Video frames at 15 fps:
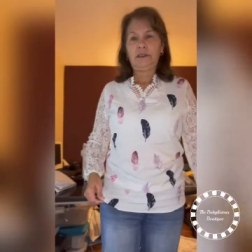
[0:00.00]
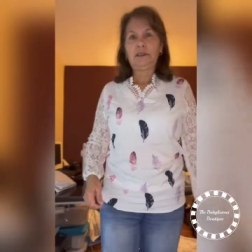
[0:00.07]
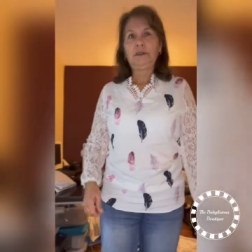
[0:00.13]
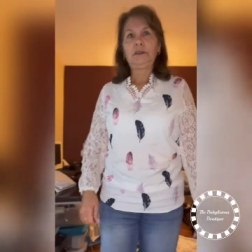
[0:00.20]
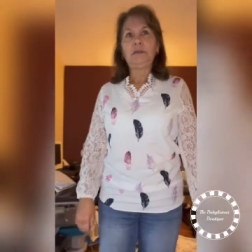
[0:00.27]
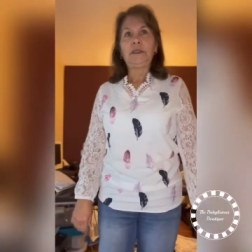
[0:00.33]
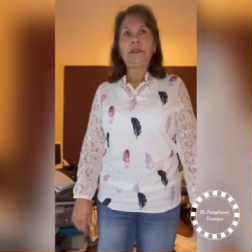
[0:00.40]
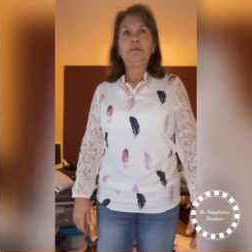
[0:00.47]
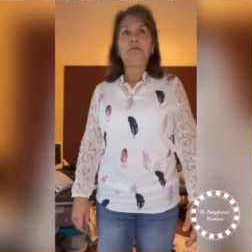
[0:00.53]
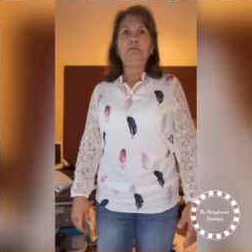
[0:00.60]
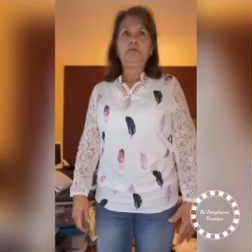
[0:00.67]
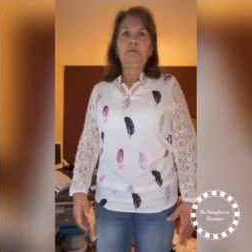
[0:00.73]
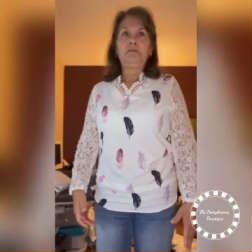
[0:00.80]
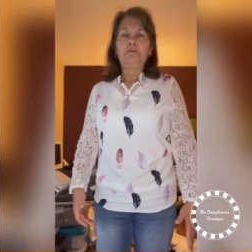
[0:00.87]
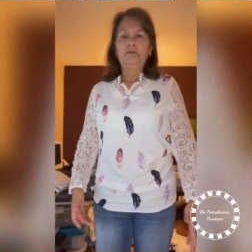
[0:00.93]
But
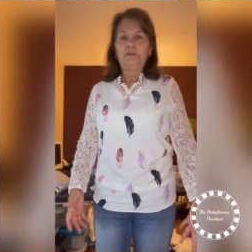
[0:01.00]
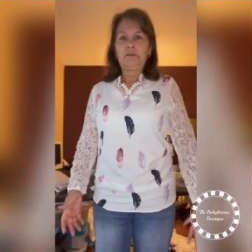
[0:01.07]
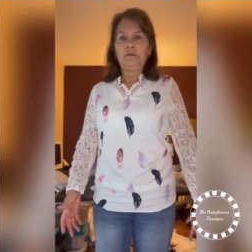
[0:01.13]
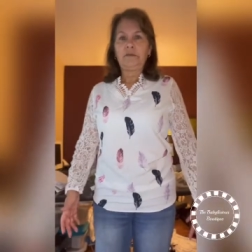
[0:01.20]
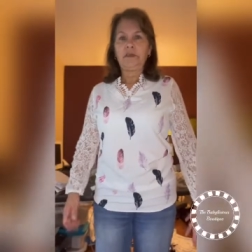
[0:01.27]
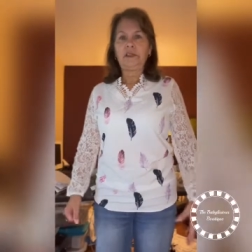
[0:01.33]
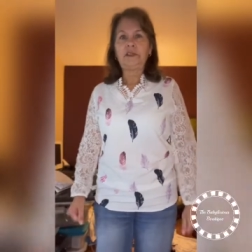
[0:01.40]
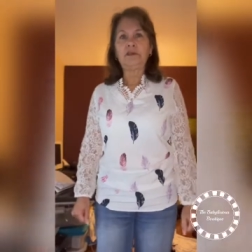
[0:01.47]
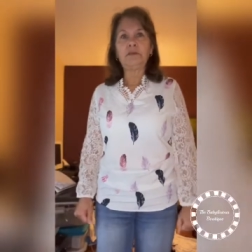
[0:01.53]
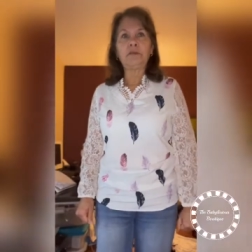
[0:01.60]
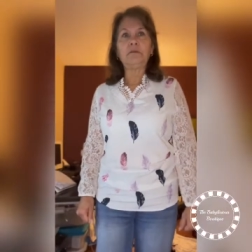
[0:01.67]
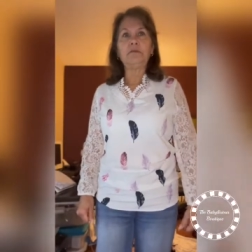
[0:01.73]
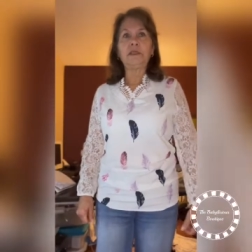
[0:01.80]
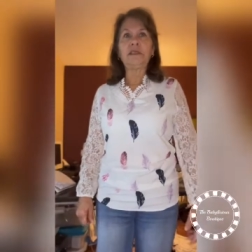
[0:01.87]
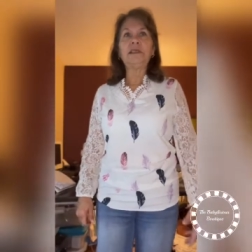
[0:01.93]
this,
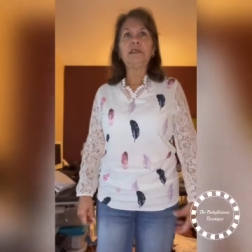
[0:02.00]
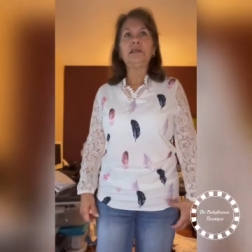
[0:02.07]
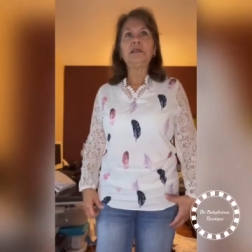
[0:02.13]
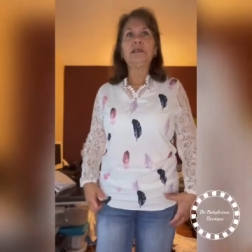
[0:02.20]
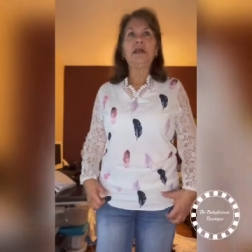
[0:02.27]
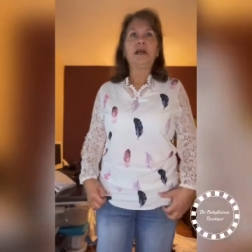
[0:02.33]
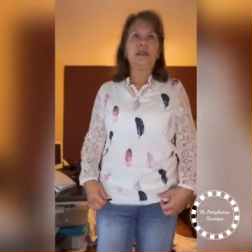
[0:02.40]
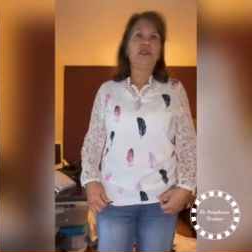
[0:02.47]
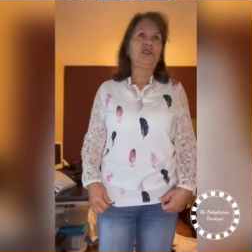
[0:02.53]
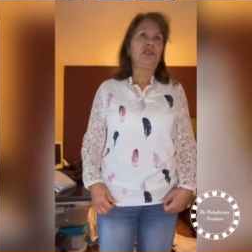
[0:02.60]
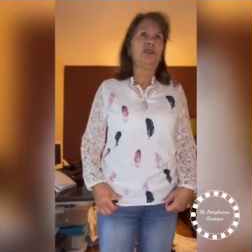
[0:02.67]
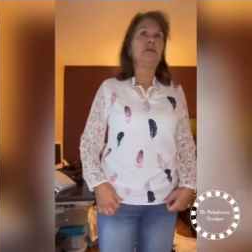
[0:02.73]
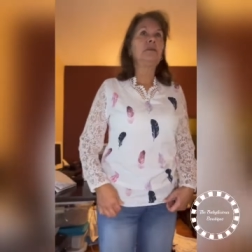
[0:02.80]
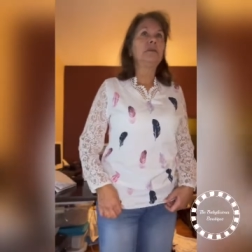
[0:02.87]
this is a nice shirt.